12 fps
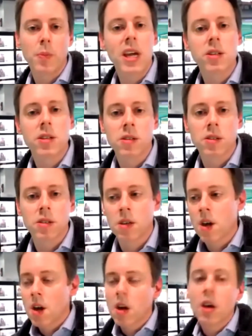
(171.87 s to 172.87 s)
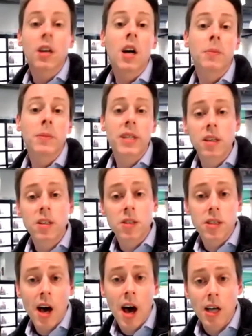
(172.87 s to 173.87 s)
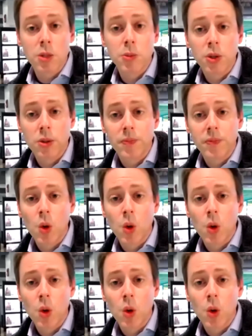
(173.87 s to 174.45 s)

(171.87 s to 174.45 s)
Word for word: patients coming into the hospital,